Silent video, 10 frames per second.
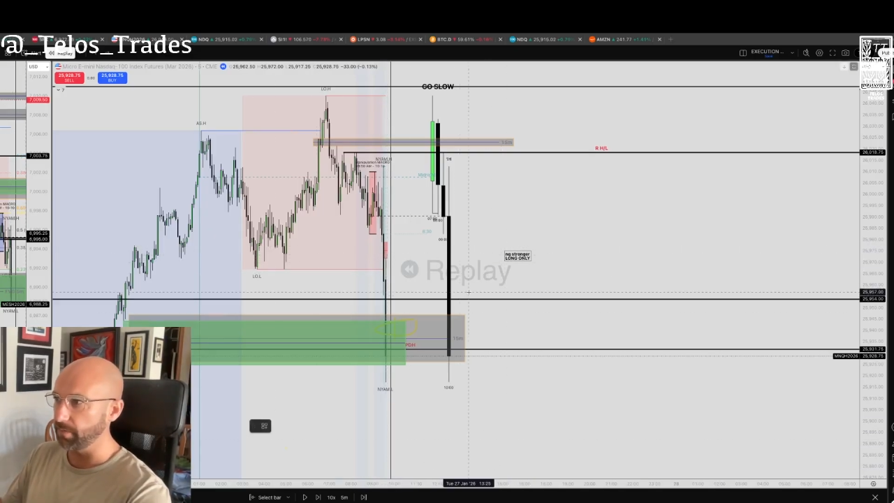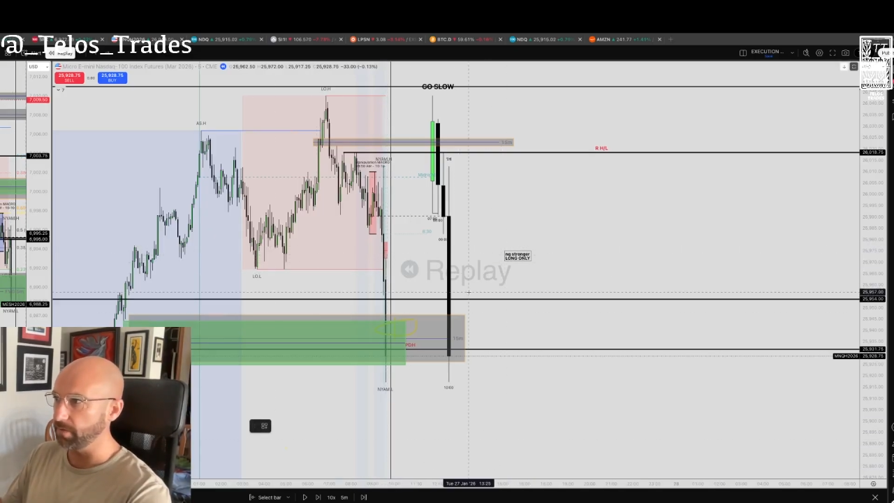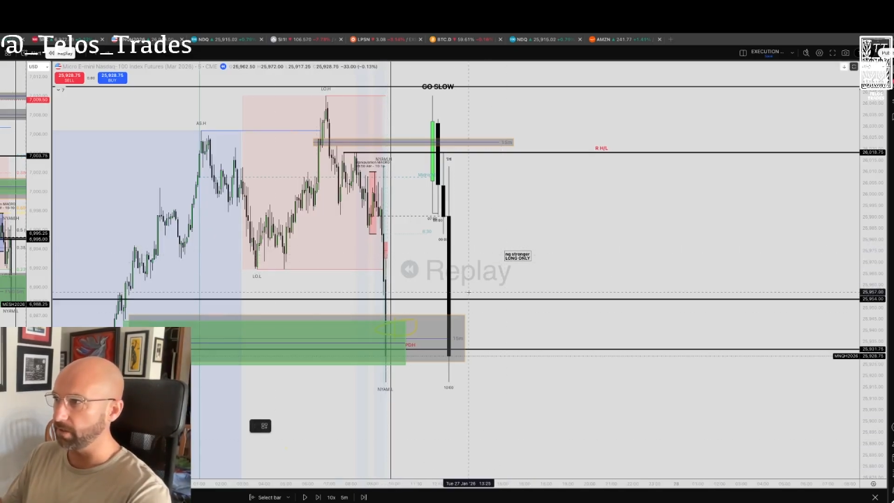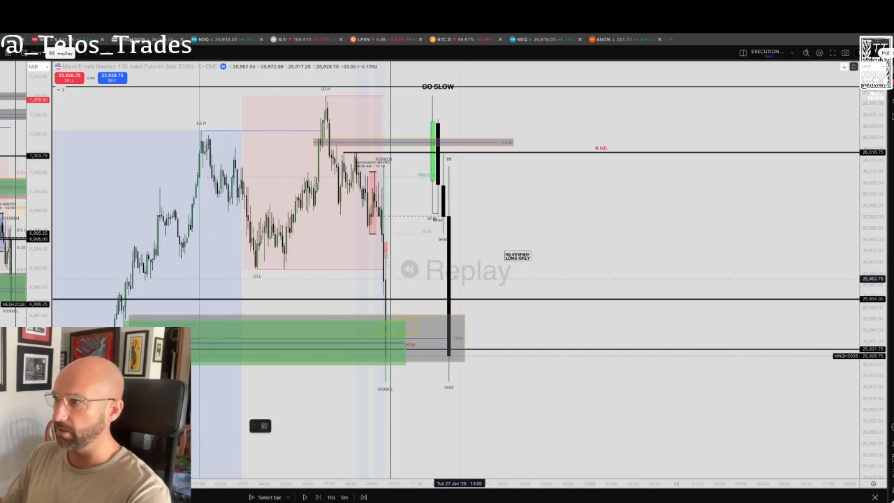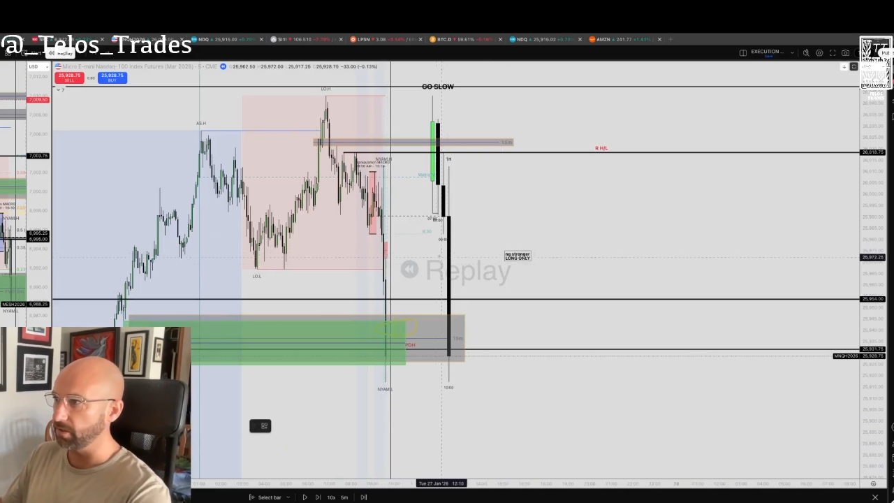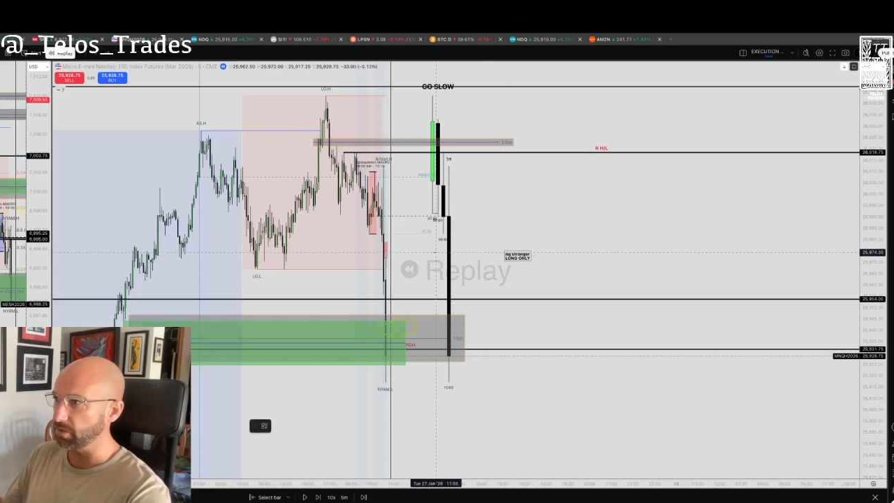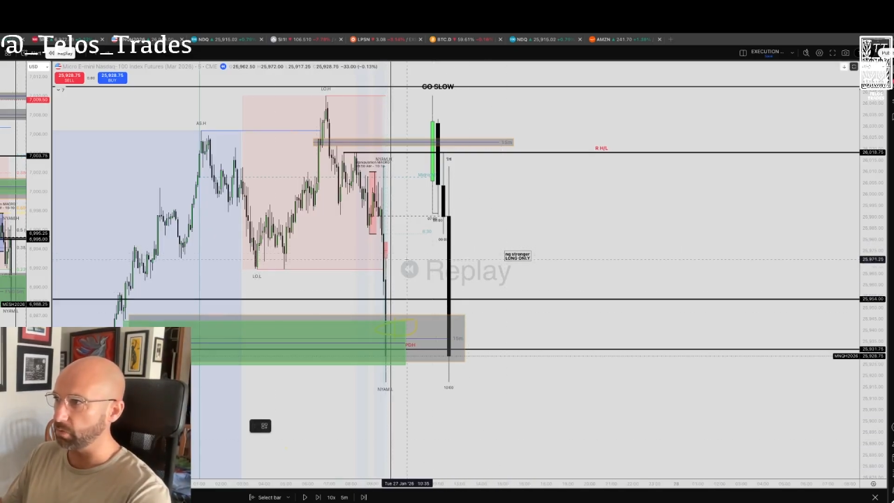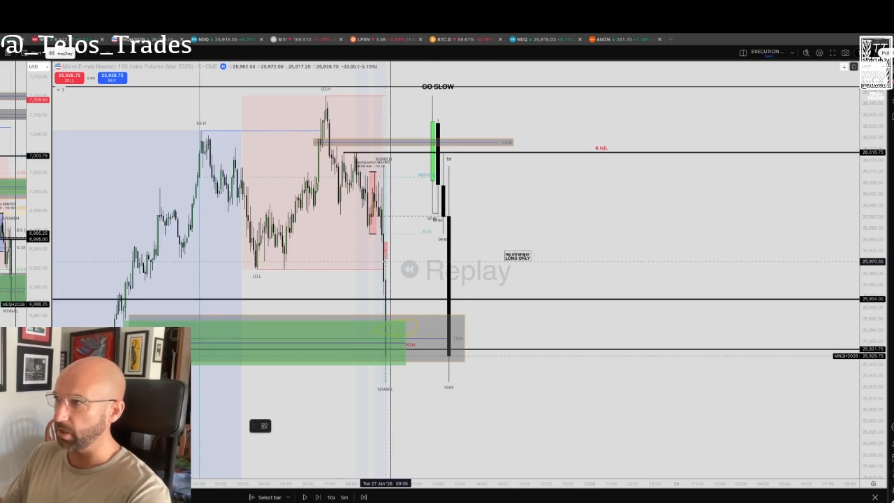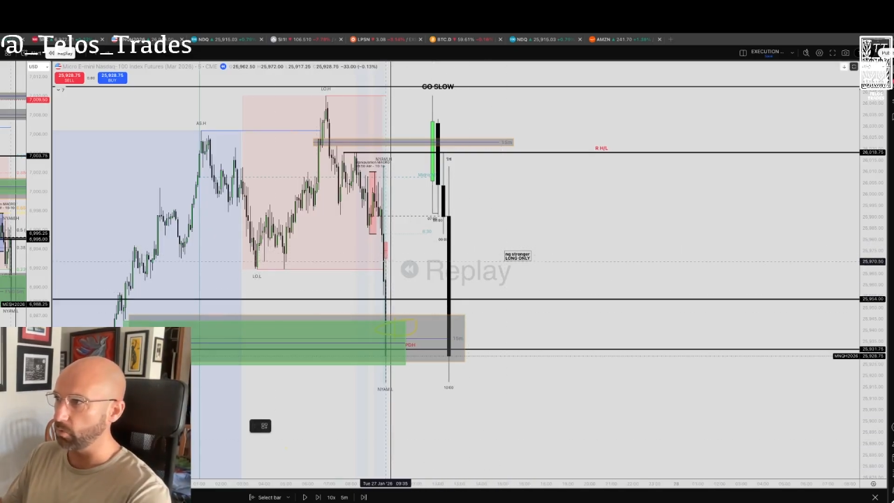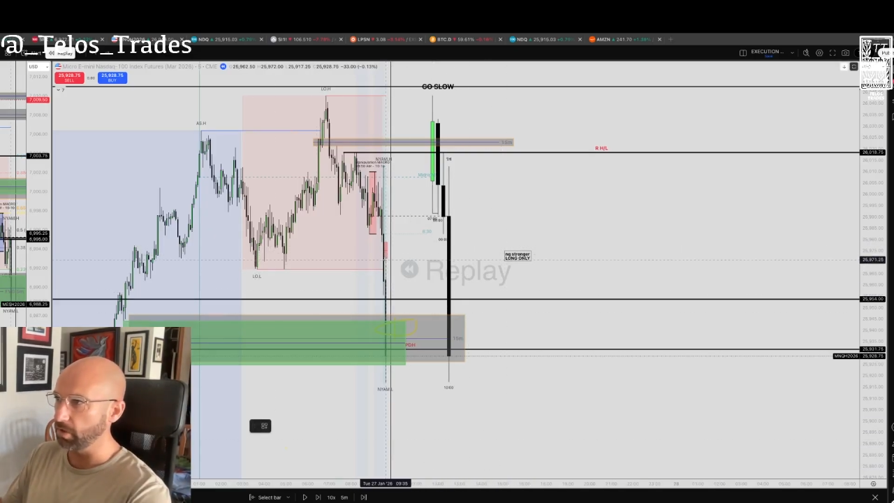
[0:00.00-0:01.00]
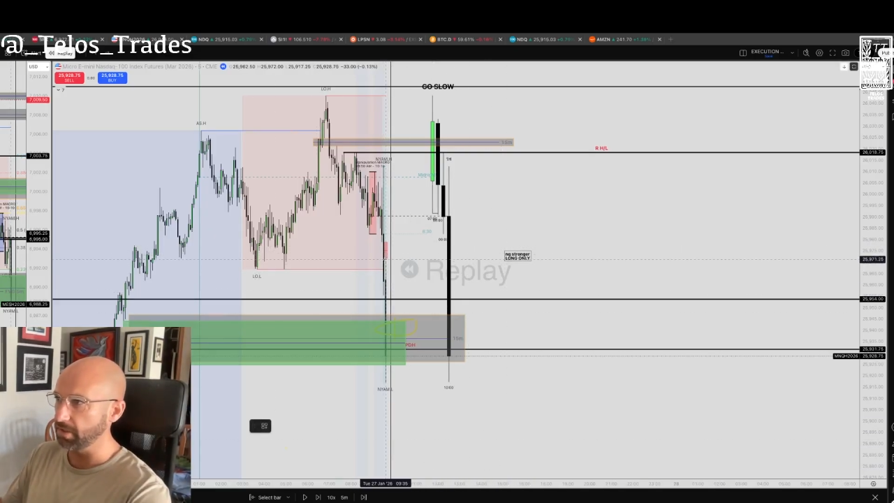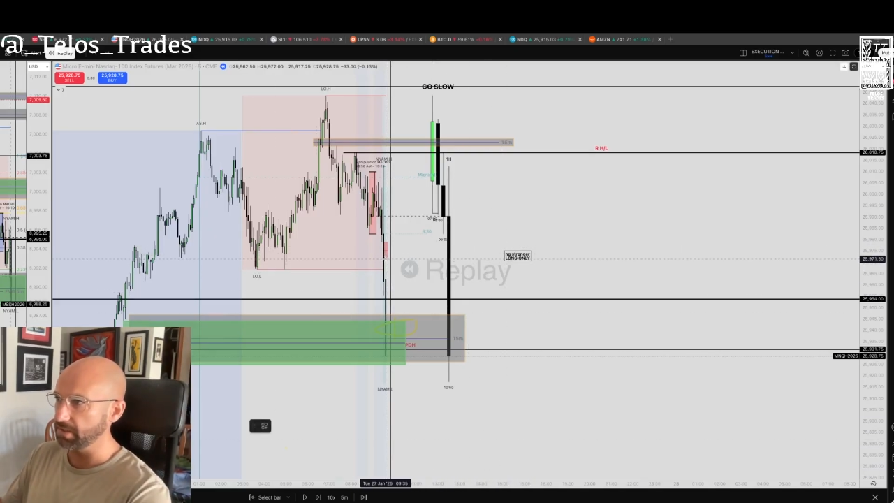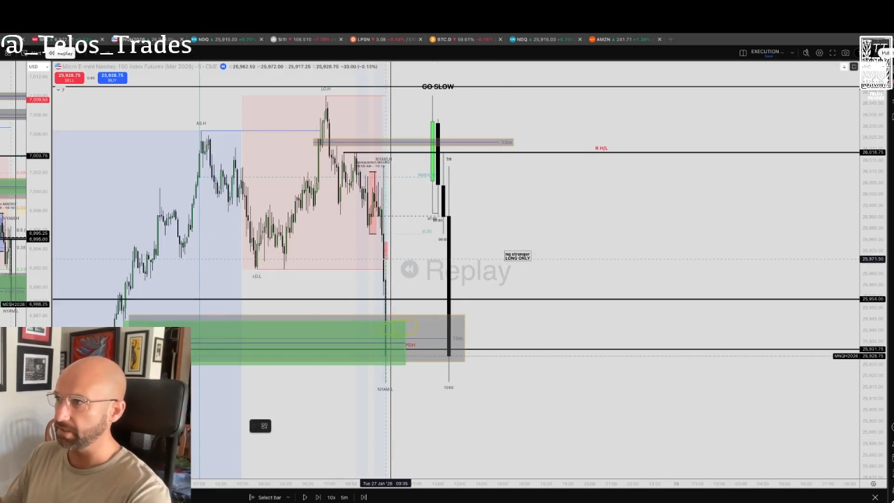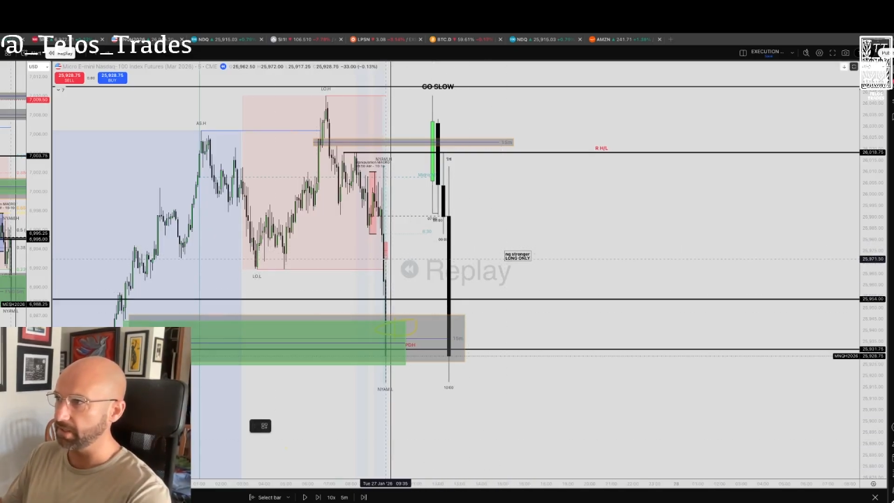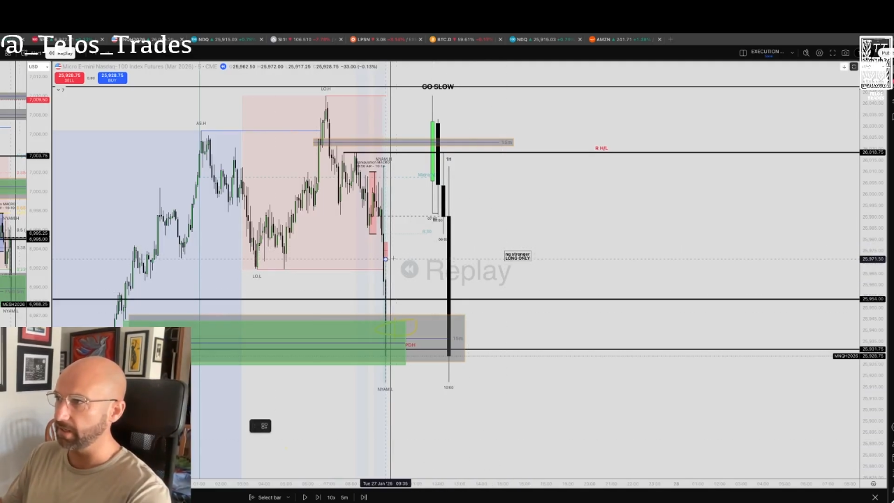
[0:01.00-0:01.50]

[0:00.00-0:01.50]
here is what I want to see get